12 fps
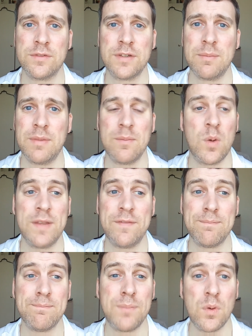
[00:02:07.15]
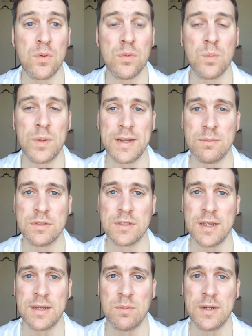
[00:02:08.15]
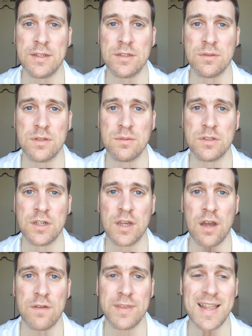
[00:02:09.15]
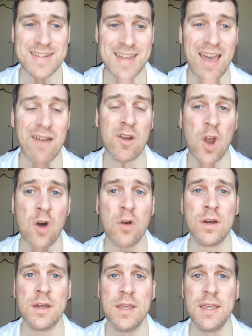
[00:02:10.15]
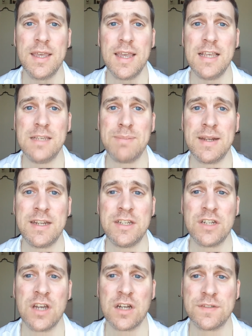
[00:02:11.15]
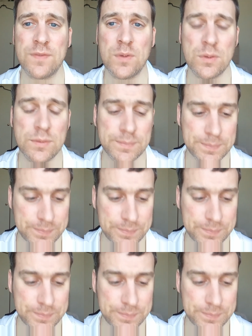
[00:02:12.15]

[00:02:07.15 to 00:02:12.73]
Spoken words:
Some of them weren't even born when he was take when he took over. That's how long he's been in charge for.